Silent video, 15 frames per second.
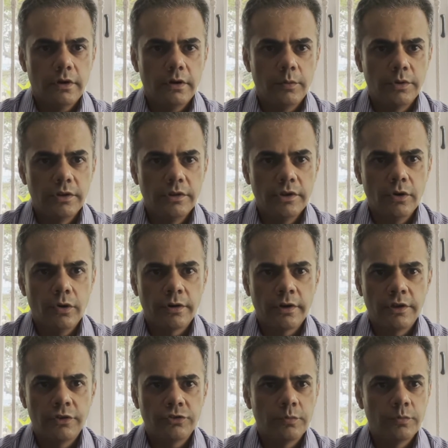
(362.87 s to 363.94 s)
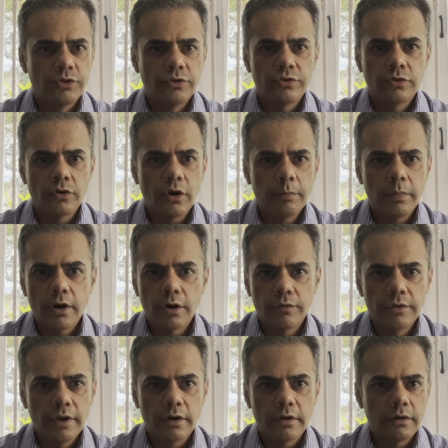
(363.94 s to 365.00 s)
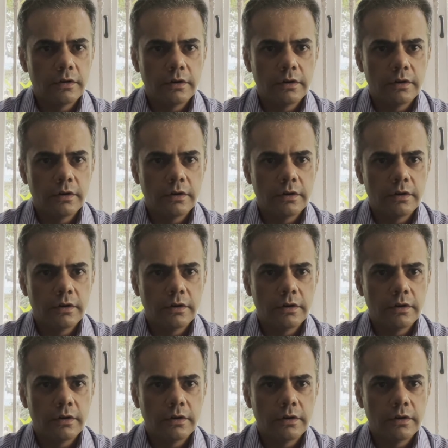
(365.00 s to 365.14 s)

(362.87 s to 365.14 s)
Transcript: within the organization, which is not part of their